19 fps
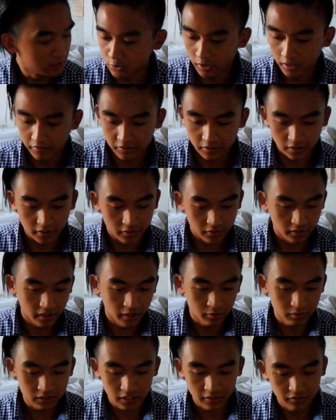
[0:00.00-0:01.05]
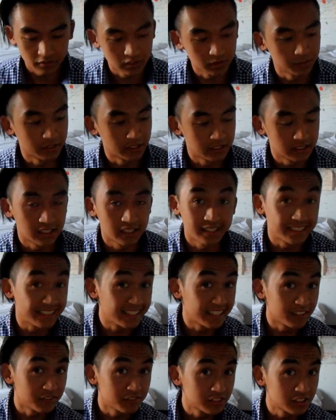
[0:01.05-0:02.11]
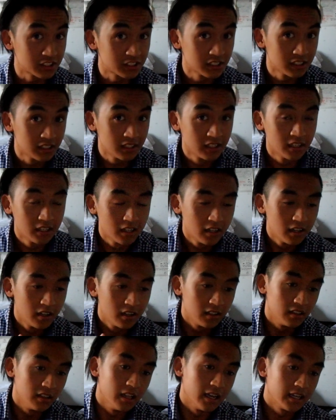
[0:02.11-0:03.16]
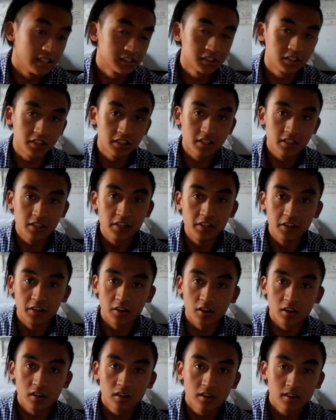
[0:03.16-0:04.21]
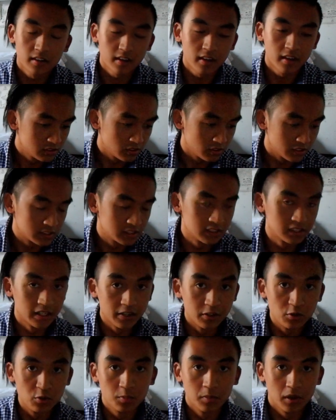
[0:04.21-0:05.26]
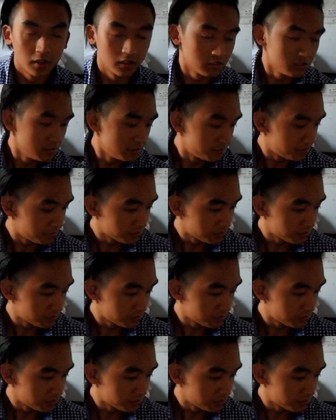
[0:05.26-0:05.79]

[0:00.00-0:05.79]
I do have another that was given to me as a gift last year. So this is a new bottle.